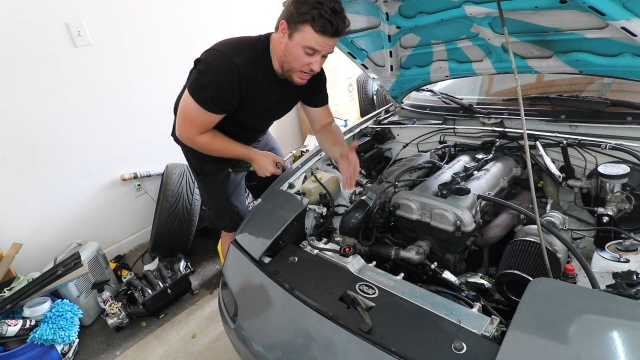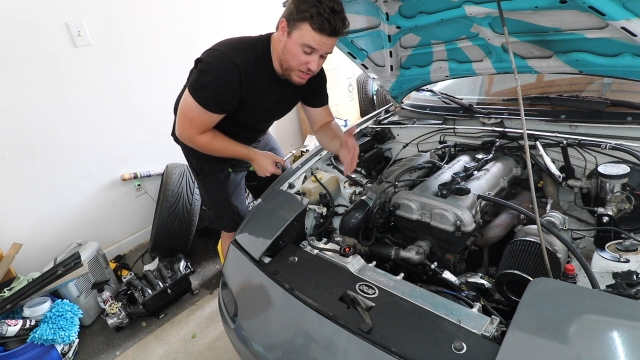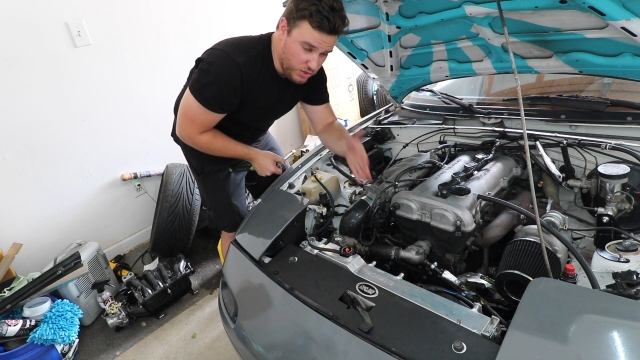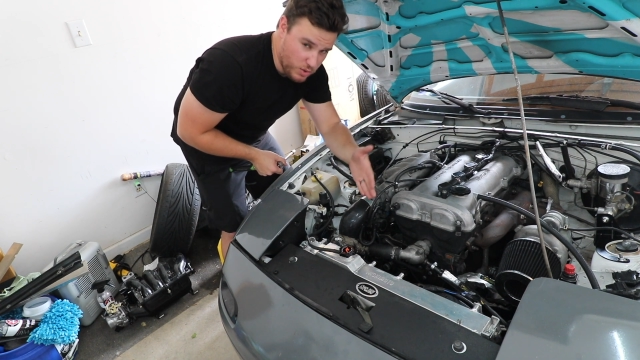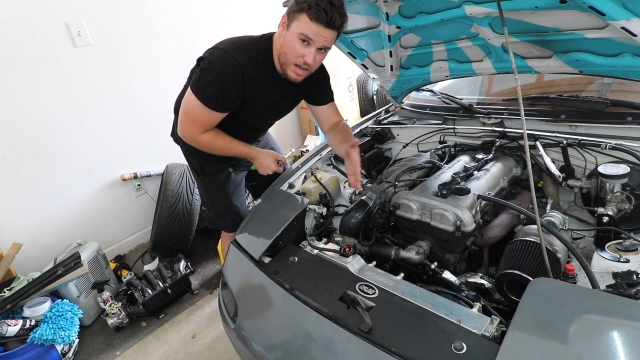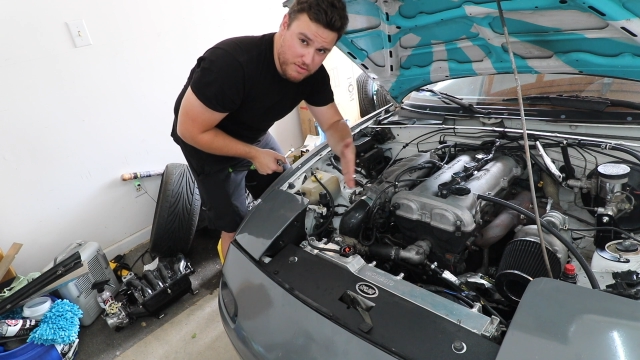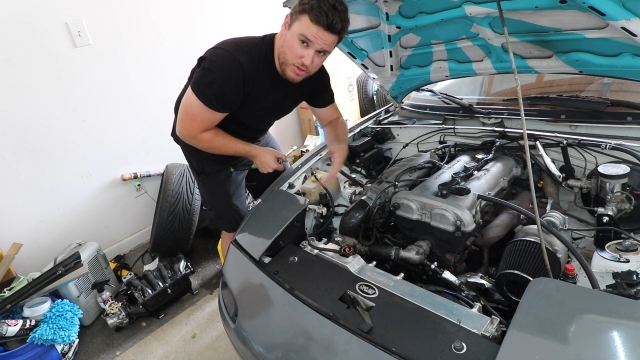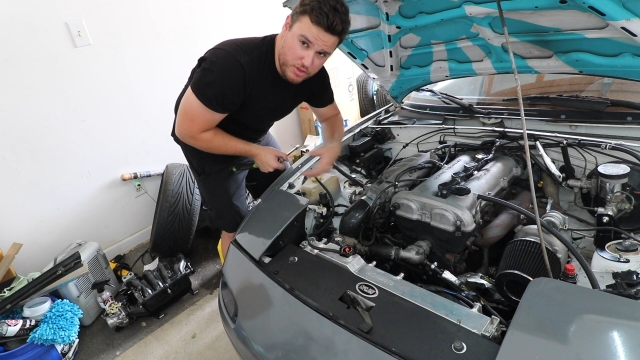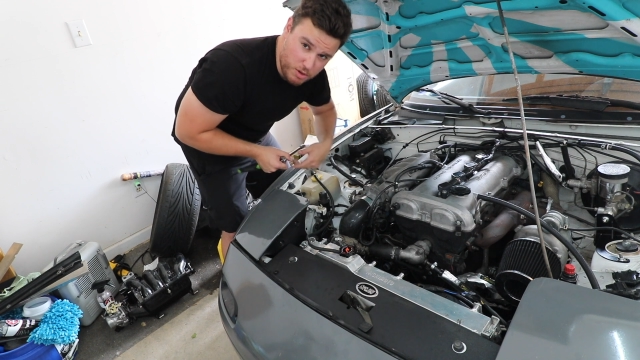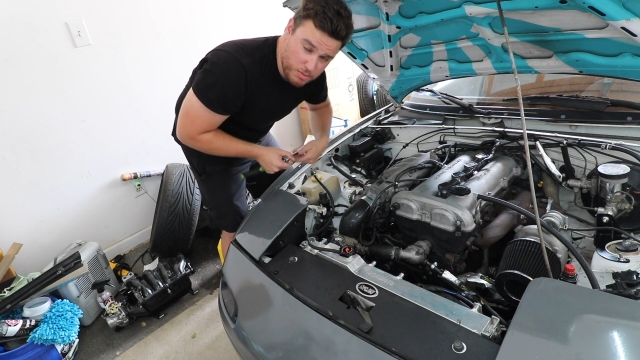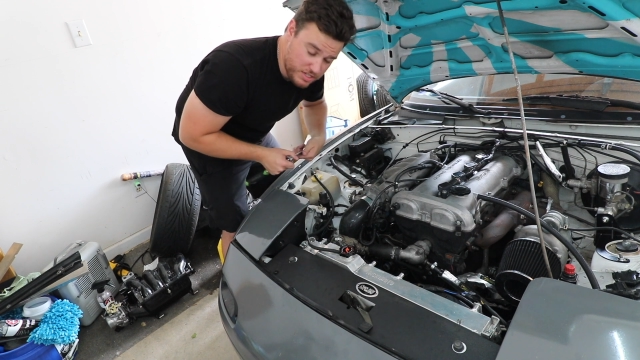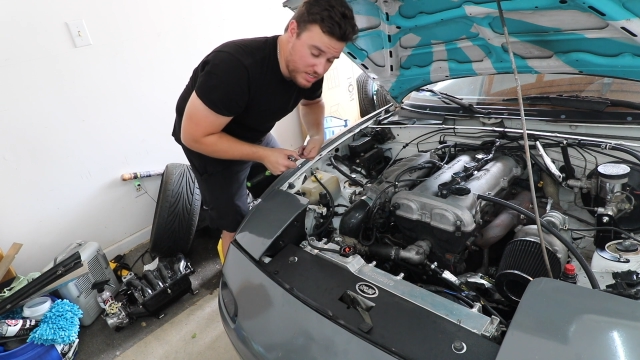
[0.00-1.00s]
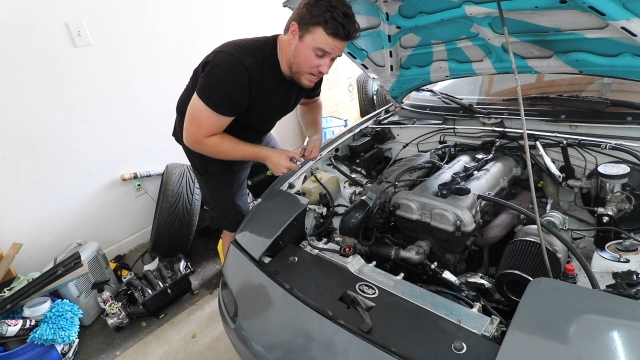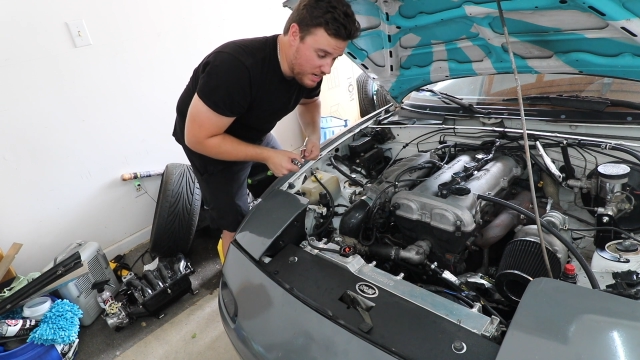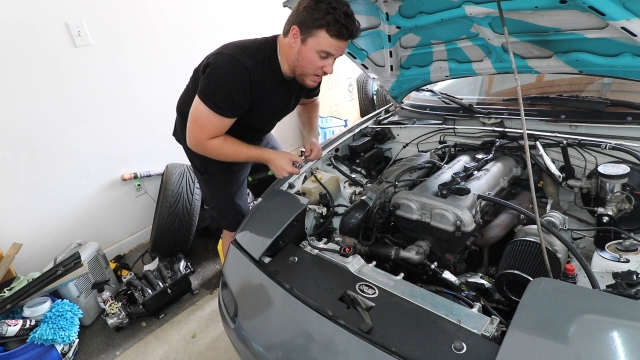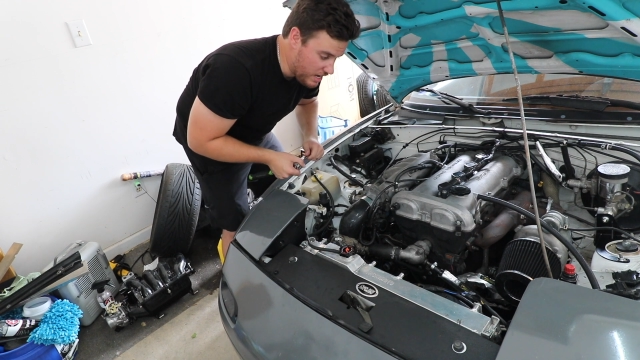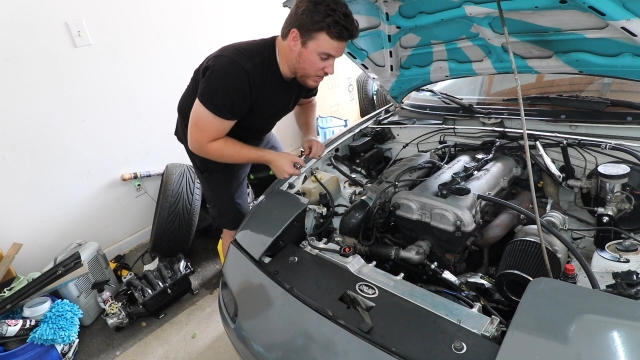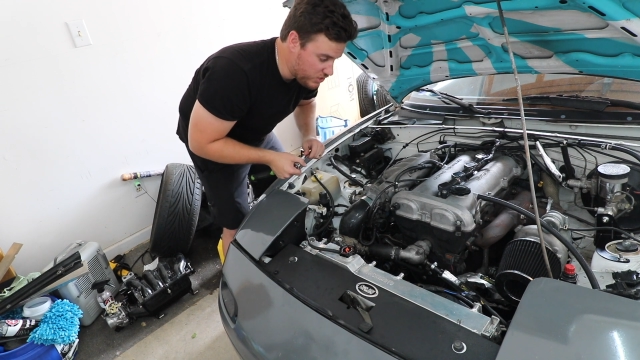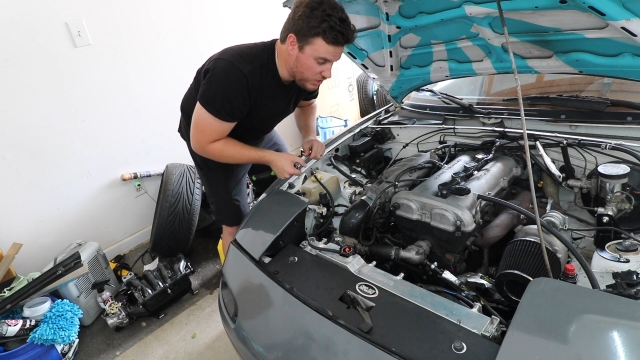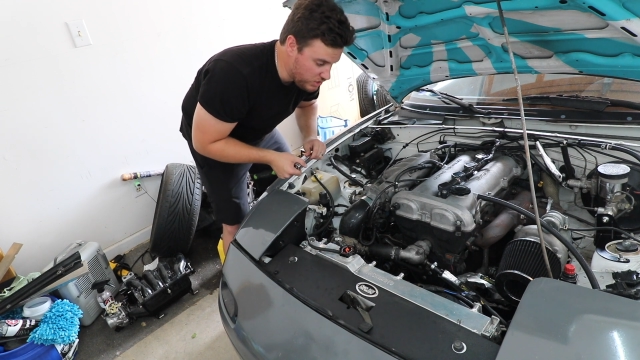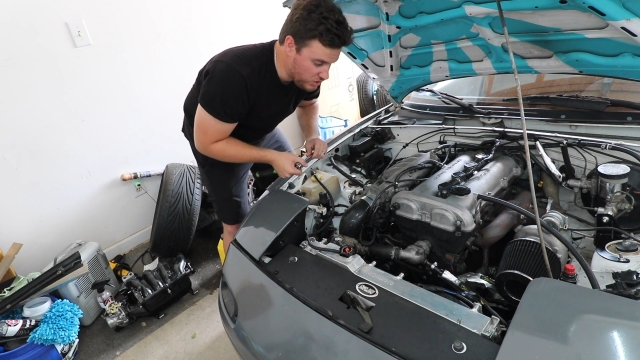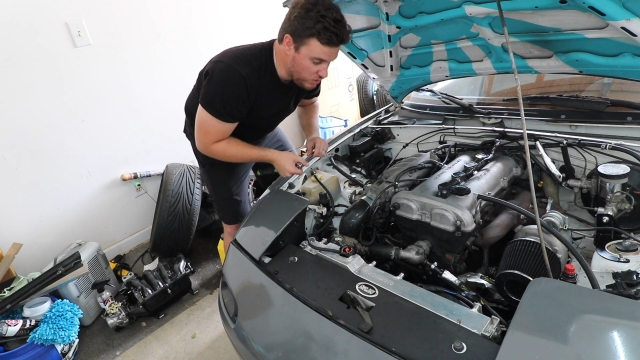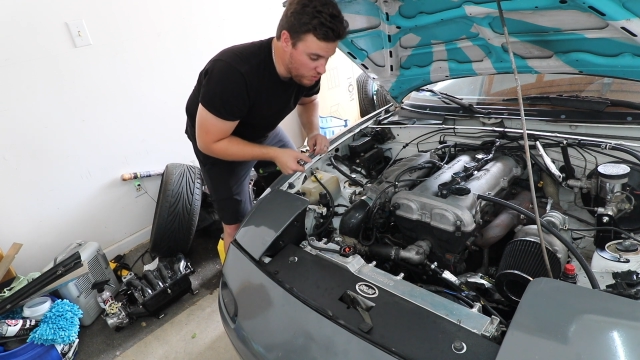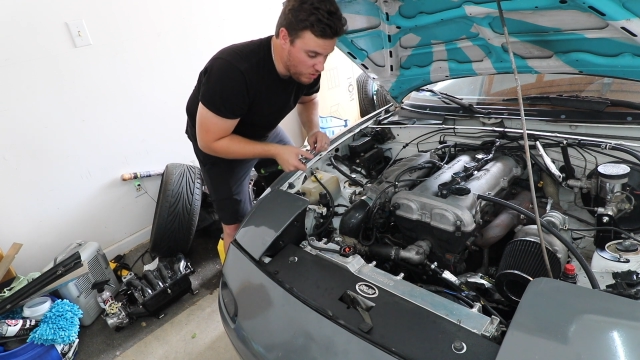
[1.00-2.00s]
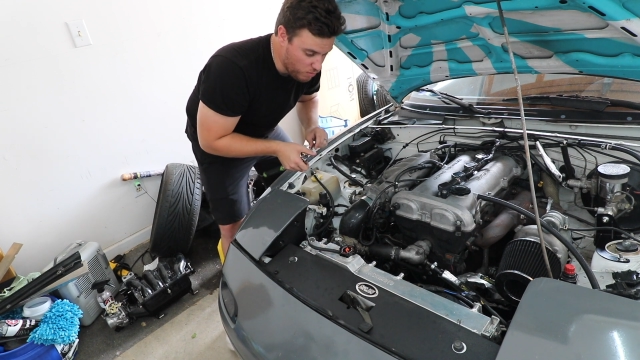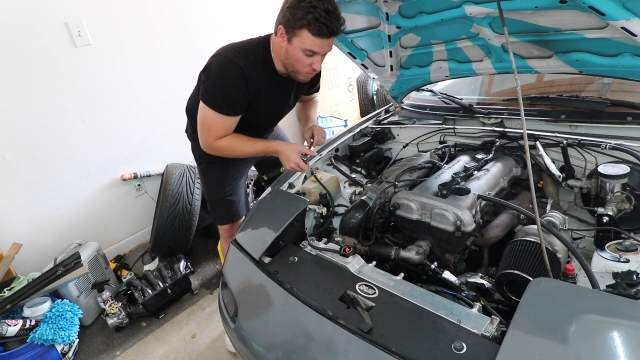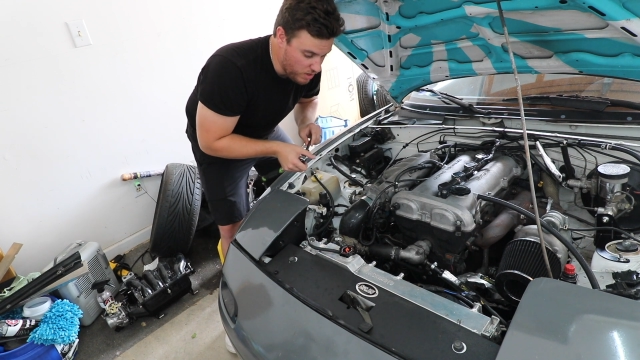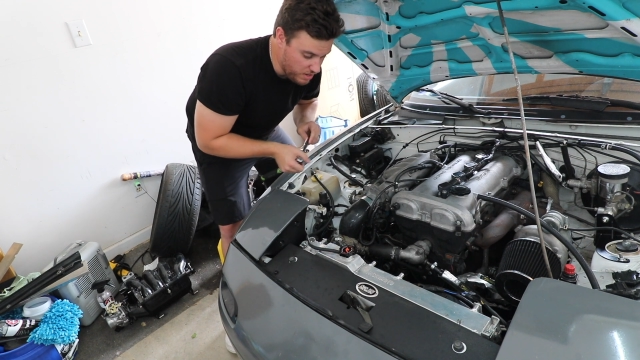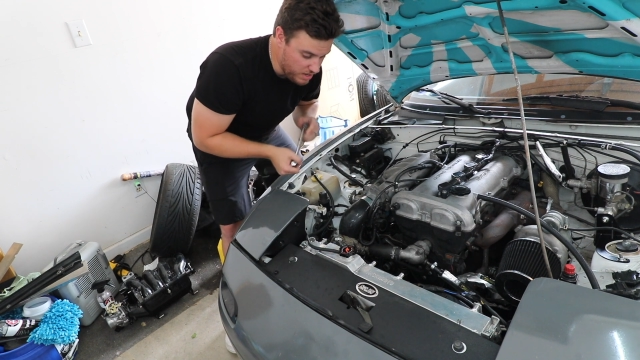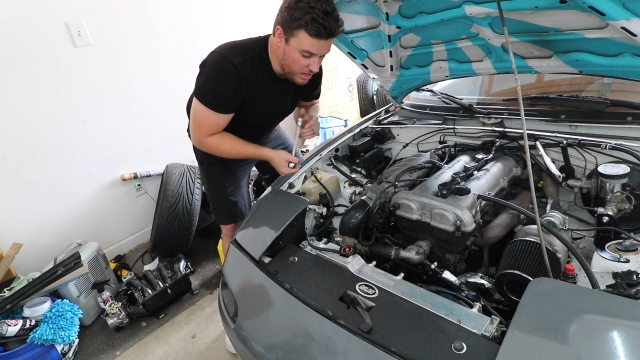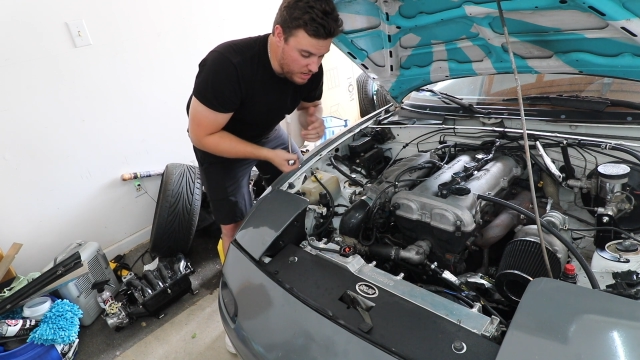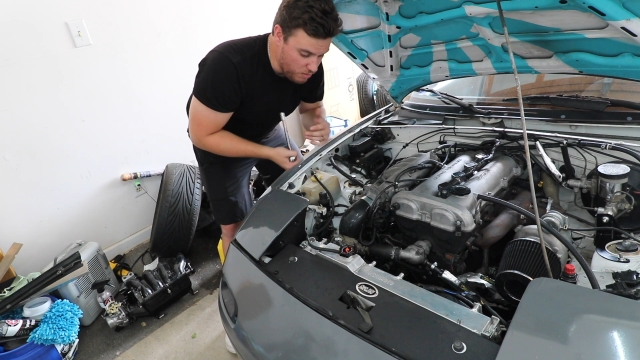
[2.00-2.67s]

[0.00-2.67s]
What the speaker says: I do have a thermostat. I actually do run a